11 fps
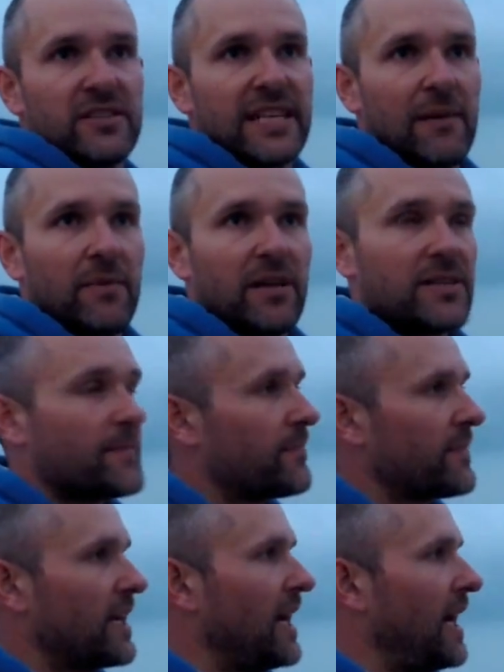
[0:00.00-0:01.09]
sandbars.
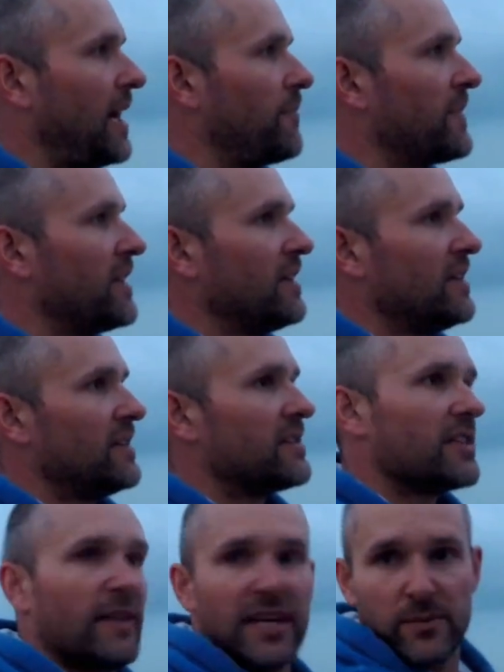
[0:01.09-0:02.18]

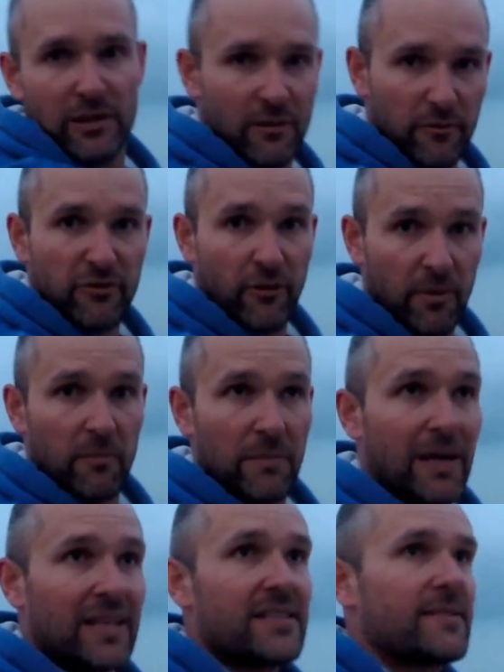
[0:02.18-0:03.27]
So that's where I'm flopping me
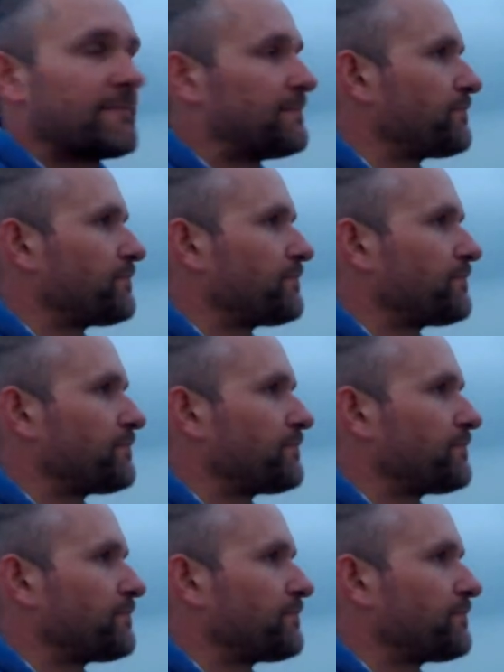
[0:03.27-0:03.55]
baits.